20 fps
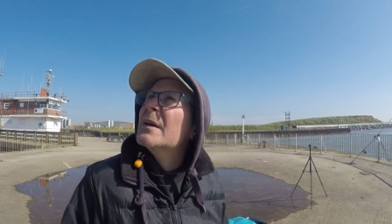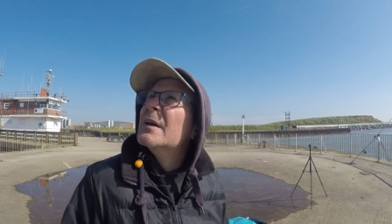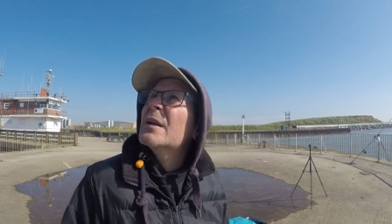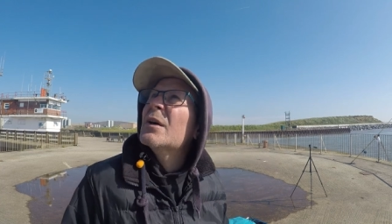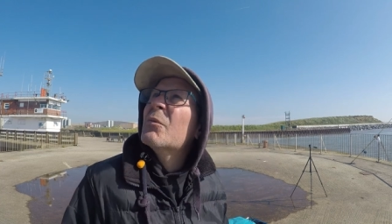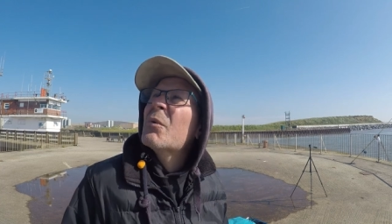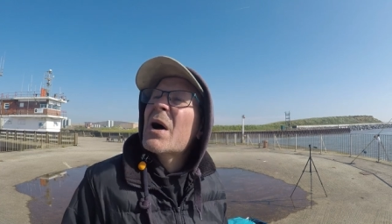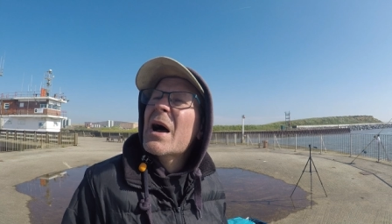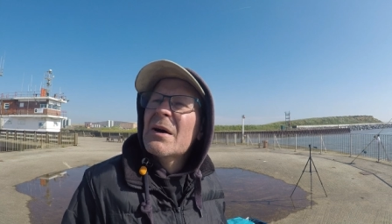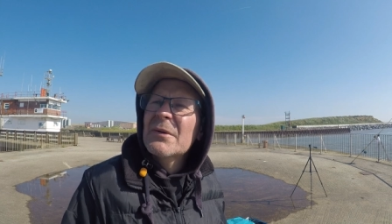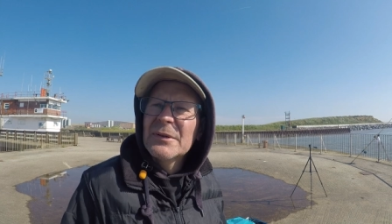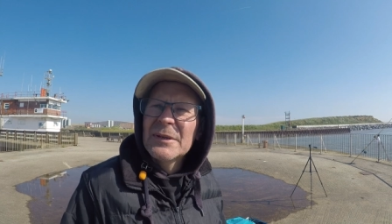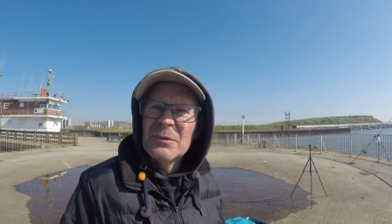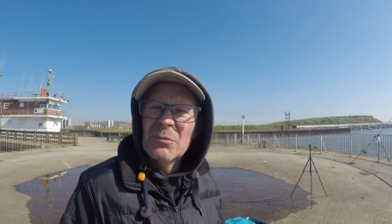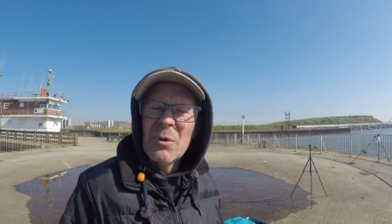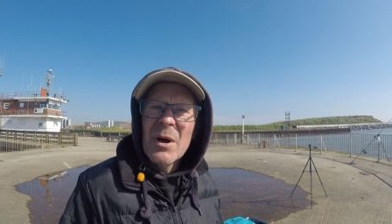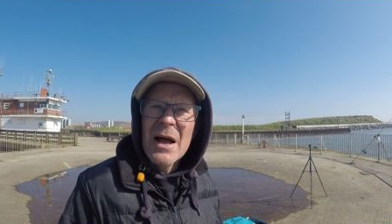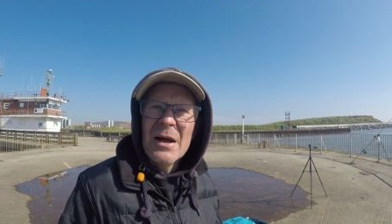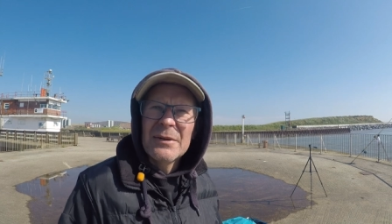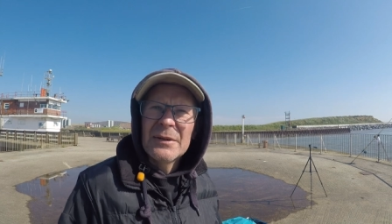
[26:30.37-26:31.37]
They're wound
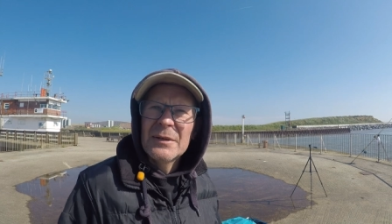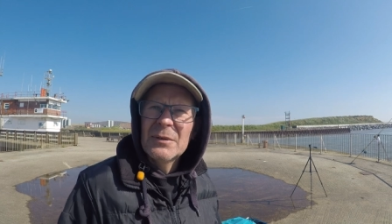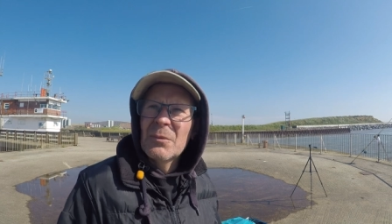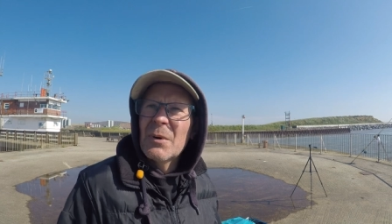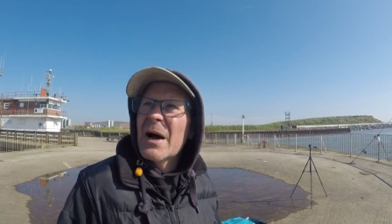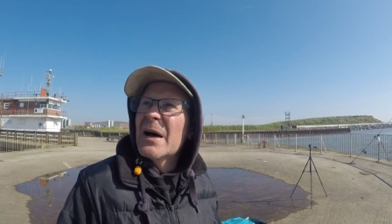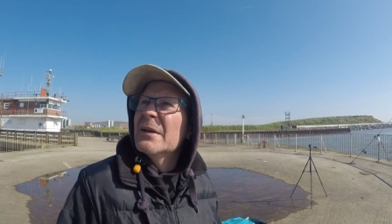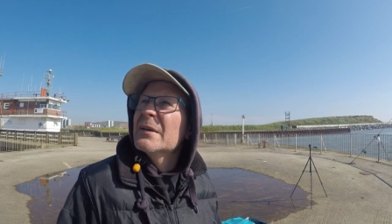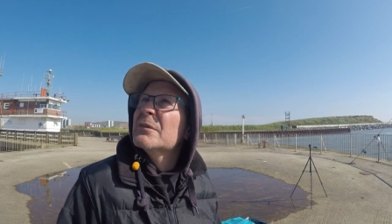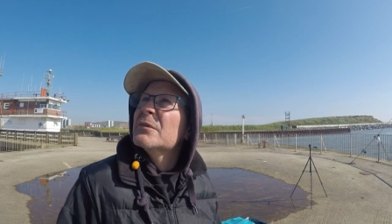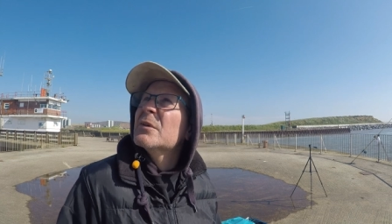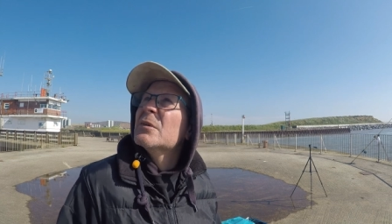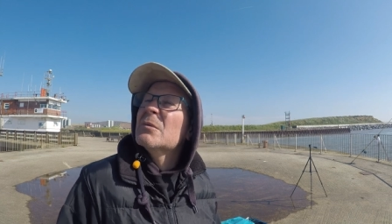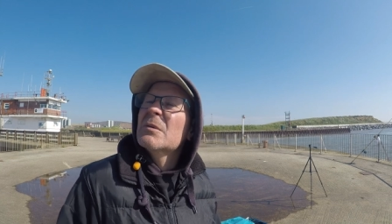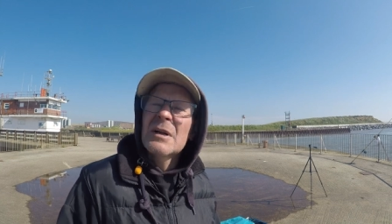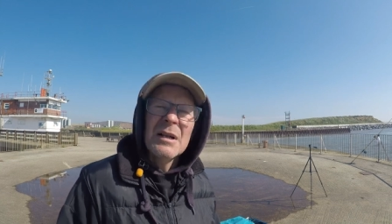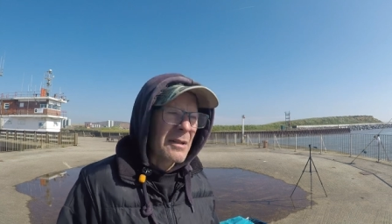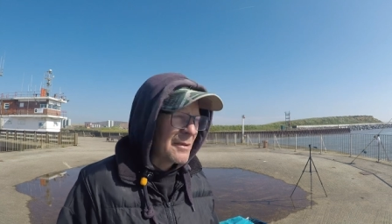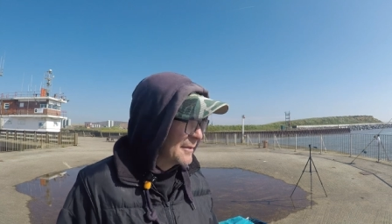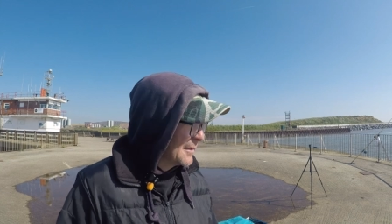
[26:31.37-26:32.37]
and wound and wound. I thought,
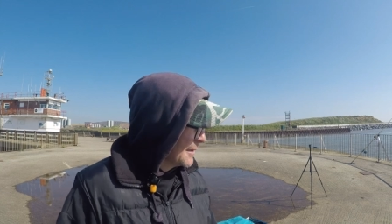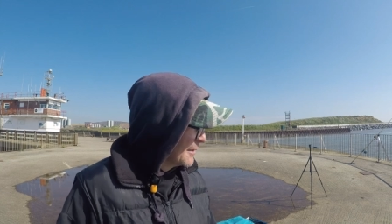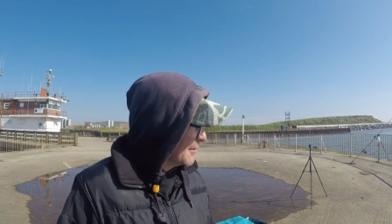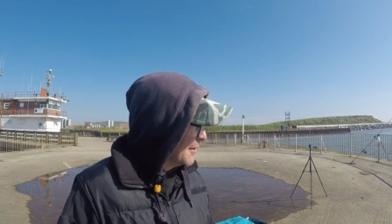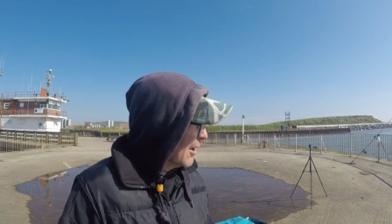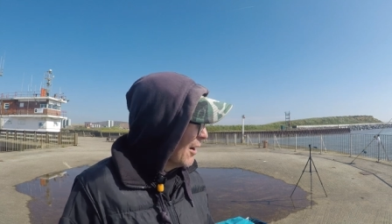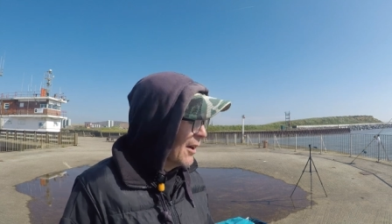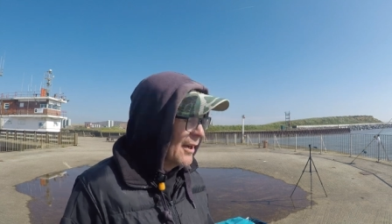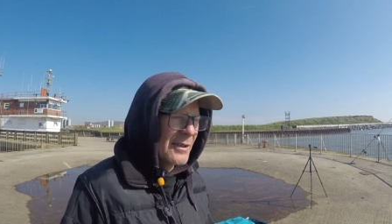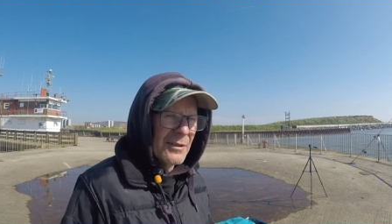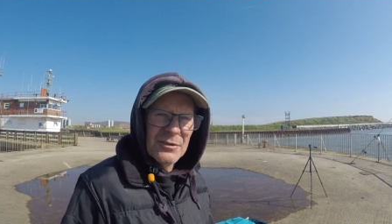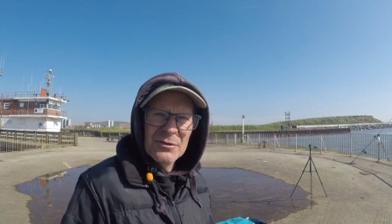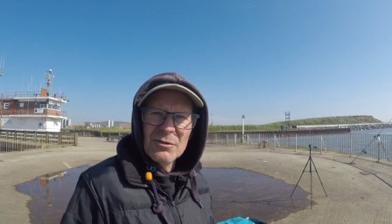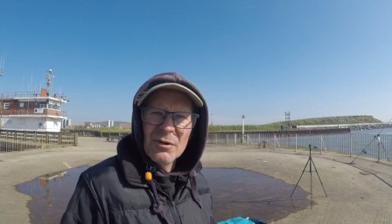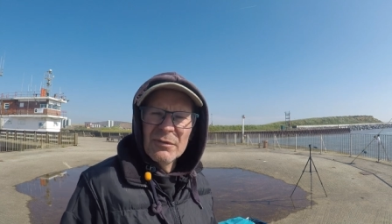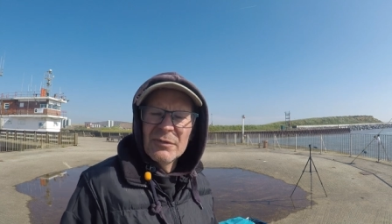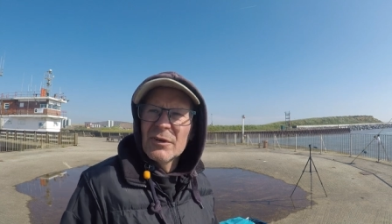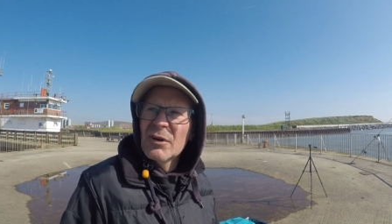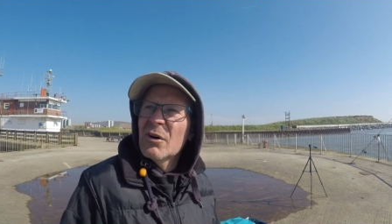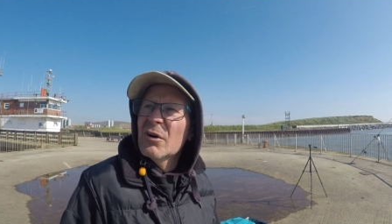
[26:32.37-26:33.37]
well, this is light, there's
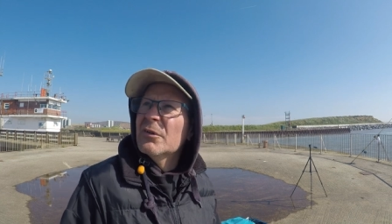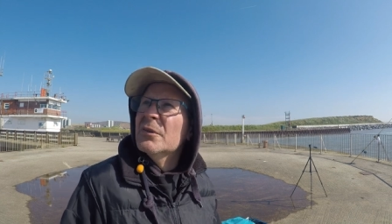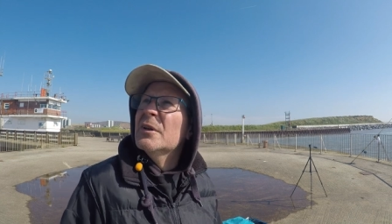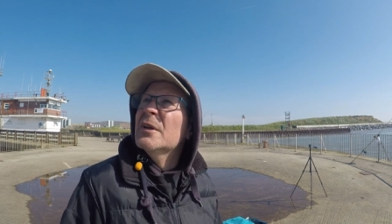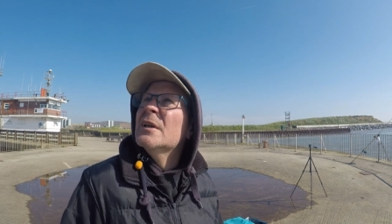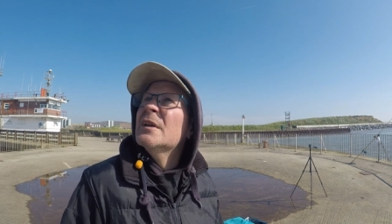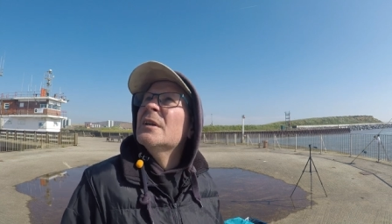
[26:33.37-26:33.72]
nothing on.